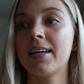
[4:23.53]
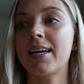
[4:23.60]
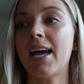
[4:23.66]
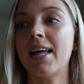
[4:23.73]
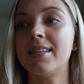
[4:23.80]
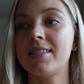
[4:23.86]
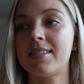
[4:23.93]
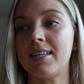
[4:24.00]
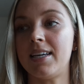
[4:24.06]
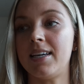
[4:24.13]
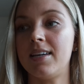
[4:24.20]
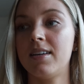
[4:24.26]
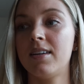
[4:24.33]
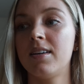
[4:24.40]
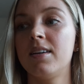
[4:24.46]

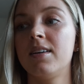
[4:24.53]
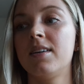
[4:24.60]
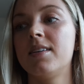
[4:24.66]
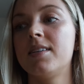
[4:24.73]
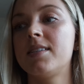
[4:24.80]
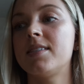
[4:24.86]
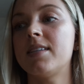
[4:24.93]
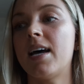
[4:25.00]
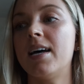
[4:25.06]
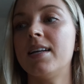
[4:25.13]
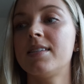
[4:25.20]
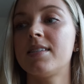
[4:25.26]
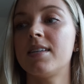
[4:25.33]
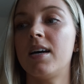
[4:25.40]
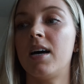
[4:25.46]
Kenzie
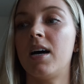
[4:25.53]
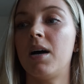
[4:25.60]
set,